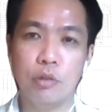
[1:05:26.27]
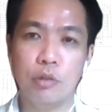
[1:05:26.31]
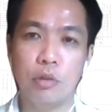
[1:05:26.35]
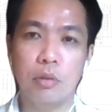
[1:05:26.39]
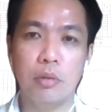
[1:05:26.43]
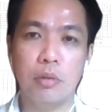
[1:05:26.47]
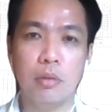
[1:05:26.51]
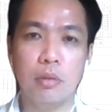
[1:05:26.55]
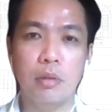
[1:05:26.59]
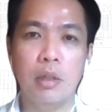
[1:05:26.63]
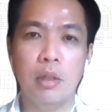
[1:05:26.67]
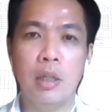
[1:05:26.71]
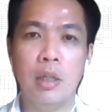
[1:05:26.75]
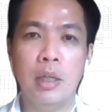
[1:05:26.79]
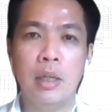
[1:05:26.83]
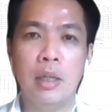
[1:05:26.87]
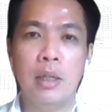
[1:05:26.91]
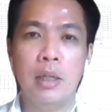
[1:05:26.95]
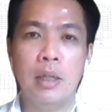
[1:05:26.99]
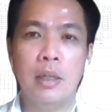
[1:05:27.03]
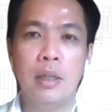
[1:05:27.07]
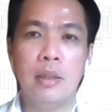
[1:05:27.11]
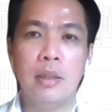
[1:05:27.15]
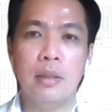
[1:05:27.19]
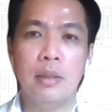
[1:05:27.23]
So
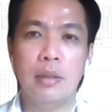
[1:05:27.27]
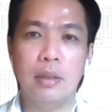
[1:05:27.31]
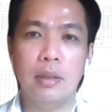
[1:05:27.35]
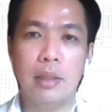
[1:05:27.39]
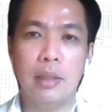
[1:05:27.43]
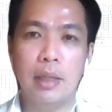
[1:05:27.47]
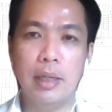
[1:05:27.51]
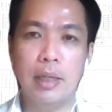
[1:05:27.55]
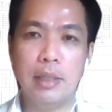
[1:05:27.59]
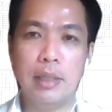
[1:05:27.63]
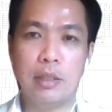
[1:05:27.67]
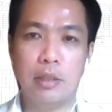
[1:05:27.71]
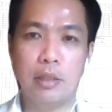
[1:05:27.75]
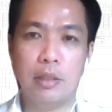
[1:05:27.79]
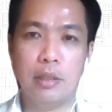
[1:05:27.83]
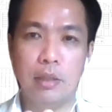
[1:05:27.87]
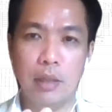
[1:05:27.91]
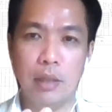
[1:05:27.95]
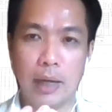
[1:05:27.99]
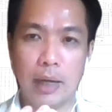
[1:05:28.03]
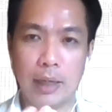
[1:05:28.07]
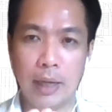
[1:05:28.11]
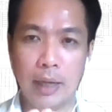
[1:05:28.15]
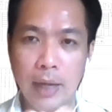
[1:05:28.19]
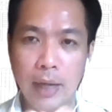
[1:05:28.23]

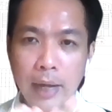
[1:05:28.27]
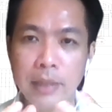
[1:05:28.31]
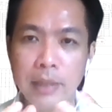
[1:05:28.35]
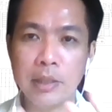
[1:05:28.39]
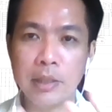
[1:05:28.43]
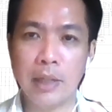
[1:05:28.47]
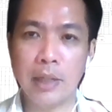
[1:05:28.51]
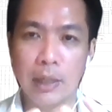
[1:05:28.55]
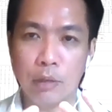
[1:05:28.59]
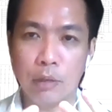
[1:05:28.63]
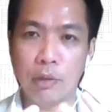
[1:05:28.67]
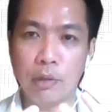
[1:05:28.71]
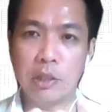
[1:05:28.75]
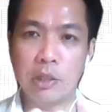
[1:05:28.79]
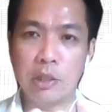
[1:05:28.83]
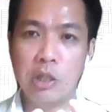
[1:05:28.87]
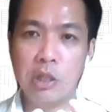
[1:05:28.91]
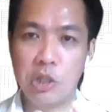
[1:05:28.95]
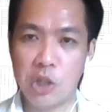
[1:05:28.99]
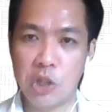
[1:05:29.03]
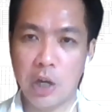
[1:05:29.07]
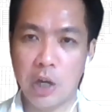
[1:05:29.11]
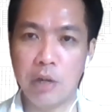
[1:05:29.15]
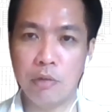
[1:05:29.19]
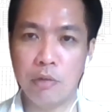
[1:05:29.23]
I can't answer that
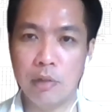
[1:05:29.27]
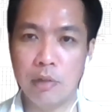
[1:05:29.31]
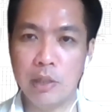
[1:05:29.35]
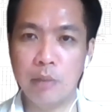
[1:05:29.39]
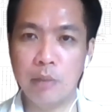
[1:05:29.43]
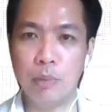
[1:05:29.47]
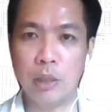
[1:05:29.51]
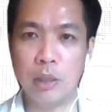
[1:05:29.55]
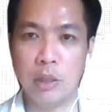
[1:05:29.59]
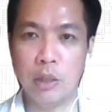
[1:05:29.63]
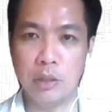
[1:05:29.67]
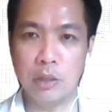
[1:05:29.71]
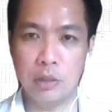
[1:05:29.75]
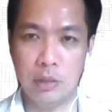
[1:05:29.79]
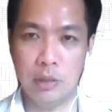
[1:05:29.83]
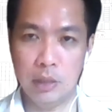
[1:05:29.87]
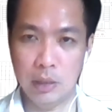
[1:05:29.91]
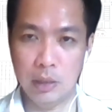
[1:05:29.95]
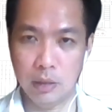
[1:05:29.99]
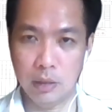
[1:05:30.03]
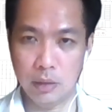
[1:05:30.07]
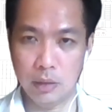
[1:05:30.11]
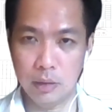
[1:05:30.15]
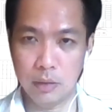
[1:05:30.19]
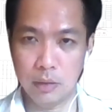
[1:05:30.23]
question generally, because
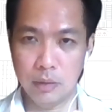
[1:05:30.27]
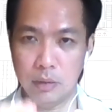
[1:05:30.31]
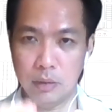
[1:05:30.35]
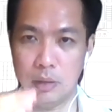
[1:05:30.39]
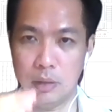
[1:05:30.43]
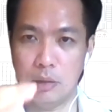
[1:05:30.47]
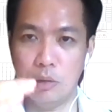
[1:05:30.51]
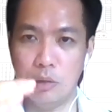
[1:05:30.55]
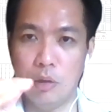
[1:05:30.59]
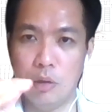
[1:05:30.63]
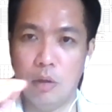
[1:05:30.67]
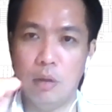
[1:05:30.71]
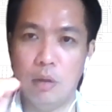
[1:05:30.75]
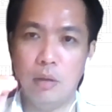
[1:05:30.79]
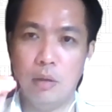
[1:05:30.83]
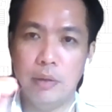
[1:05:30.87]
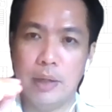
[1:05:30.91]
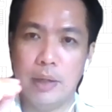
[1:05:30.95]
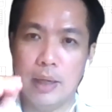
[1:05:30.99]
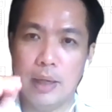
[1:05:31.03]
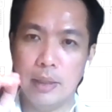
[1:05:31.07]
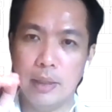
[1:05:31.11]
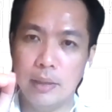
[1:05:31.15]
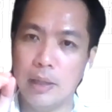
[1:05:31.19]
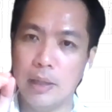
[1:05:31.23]
the law,
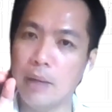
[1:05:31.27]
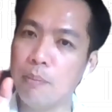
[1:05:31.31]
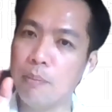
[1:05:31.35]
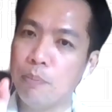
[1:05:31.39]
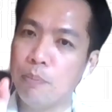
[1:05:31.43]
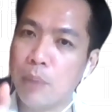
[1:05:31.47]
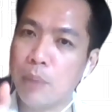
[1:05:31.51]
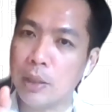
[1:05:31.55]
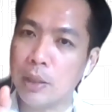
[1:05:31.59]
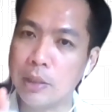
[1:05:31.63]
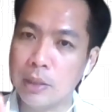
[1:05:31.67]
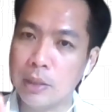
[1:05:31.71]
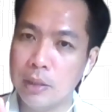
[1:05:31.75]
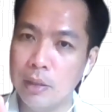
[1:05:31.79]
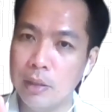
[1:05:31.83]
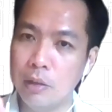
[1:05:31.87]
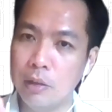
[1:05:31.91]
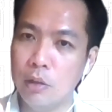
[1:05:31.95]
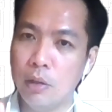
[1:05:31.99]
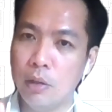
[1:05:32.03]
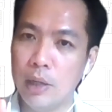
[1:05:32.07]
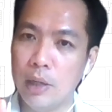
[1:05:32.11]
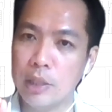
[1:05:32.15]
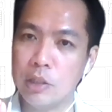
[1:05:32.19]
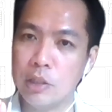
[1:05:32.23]
that particular
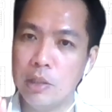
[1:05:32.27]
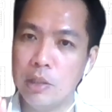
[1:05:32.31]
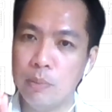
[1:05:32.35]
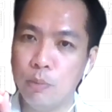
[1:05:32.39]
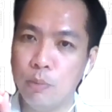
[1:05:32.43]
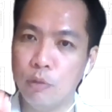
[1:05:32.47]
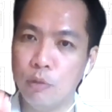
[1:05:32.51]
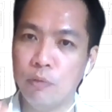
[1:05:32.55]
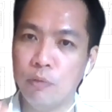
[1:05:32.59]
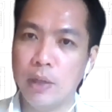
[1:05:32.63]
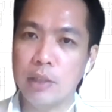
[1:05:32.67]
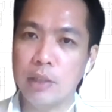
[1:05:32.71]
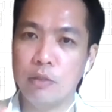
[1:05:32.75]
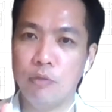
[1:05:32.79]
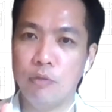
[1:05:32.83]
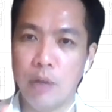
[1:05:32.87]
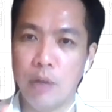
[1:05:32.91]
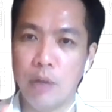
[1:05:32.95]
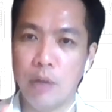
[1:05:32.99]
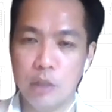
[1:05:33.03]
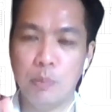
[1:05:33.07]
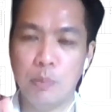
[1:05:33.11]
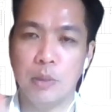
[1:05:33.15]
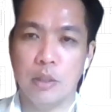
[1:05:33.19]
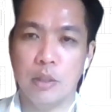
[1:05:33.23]
law actually provides
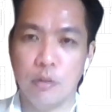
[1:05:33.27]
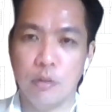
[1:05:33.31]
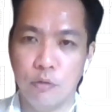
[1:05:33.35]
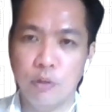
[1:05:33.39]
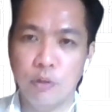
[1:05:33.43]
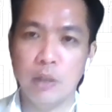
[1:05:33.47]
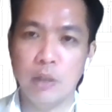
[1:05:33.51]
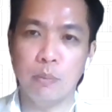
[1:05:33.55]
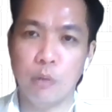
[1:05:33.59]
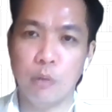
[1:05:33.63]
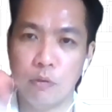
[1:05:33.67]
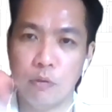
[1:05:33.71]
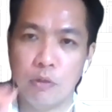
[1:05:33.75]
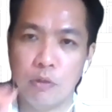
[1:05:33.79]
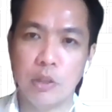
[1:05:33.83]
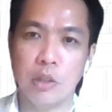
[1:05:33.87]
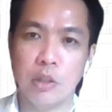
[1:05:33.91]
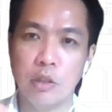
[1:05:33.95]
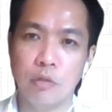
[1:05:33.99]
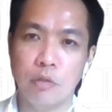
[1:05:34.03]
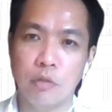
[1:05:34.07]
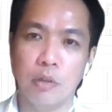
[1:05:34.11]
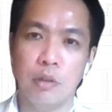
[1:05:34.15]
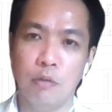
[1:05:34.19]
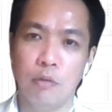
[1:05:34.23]
very specific
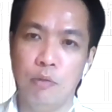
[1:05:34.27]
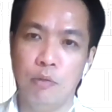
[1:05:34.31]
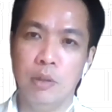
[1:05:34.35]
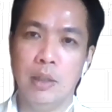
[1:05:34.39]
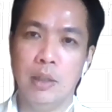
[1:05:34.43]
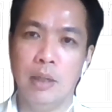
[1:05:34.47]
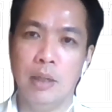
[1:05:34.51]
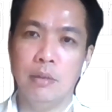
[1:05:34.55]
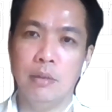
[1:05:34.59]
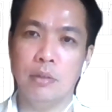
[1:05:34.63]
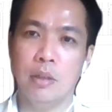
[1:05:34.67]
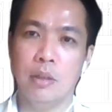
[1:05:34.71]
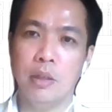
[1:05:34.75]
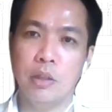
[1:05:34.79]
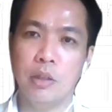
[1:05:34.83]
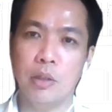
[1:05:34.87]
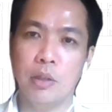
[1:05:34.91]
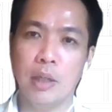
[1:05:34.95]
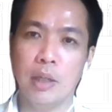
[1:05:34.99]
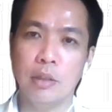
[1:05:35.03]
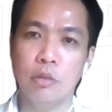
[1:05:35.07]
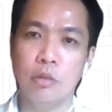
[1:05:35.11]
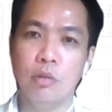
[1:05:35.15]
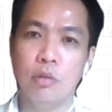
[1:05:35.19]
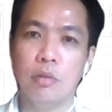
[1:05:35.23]
provisions for different kind of
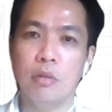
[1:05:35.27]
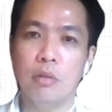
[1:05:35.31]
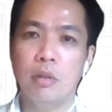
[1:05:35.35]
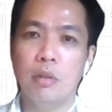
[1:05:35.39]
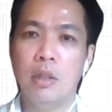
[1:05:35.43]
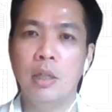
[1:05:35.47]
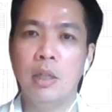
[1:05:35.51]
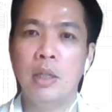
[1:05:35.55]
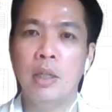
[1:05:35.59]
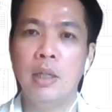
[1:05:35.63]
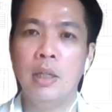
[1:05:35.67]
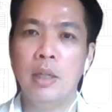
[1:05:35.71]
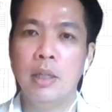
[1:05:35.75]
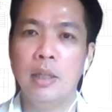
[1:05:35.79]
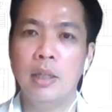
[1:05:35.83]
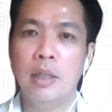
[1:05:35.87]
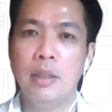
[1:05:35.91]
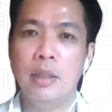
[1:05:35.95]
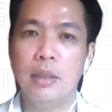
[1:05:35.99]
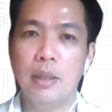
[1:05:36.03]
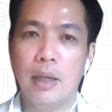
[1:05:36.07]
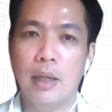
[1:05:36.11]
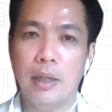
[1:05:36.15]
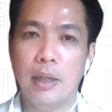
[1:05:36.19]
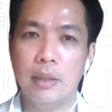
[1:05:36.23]
contracts. So
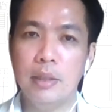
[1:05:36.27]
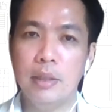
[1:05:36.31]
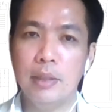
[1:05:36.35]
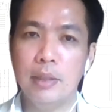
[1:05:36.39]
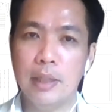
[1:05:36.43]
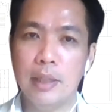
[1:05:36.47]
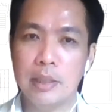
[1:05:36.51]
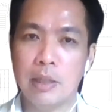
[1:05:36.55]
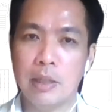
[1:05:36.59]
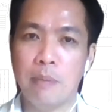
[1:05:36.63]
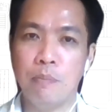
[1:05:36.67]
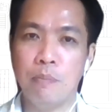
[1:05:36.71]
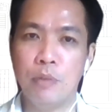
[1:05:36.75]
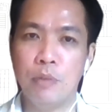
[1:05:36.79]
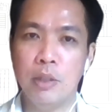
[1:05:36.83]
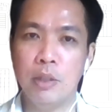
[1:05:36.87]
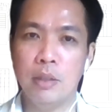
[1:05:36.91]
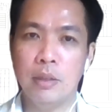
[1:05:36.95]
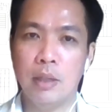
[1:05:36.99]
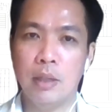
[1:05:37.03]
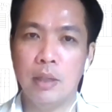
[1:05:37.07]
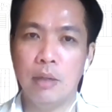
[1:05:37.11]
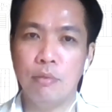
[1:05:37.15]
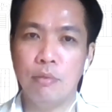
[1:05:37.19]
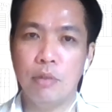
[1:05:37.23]
I think that's
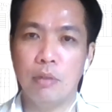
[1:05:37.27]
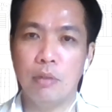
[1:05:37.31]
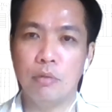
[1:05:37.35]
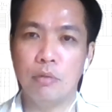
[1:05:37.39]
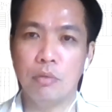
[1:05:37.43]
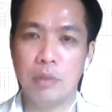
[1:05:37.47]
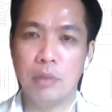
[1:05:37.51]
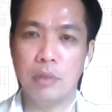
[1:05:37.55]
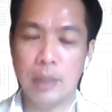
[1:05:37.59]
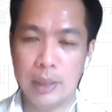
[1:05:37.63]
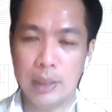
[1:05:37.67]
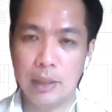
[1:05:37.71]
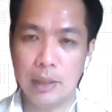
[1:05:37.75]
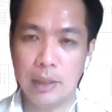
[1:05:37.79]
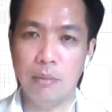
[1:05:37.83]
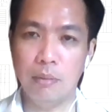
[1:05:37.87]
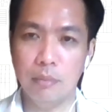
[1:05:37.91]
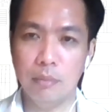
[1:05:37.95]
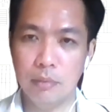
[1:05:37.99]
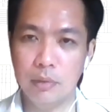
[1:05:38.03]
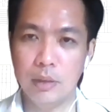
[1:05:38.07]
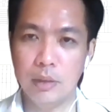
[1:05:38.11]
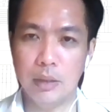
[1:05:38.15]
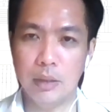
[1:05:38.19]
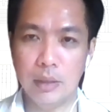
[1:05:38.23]
something that we have to take up
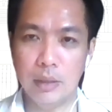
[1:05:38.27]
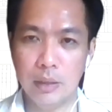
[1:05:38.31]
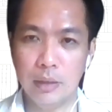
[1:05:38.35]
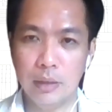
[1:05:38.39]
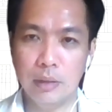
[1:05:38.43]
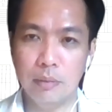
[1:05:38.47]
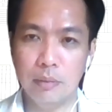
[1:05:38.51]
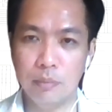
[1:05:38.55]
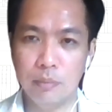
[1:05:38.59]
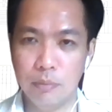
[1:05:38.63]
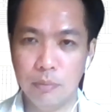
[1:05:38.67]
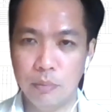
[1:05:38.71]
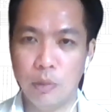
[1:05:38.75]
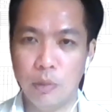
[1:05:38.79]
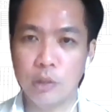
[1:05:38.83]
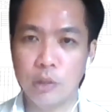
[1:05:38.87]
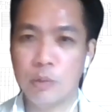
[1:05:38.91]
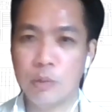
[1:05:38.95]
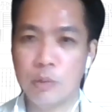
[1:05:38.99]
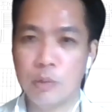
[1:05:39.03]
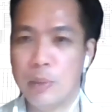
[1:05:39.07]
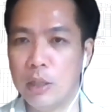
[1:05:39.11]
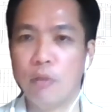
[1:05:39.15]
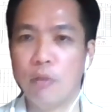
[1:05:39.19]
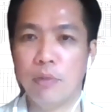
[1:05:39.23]

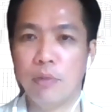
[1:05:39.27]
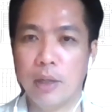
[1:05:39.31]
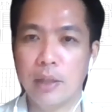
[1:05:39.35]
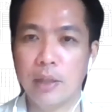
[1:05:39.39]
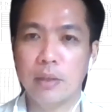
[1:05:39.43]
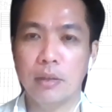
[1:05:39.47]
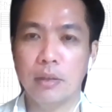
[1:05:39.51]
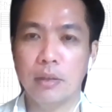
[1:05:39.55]
possibly offline.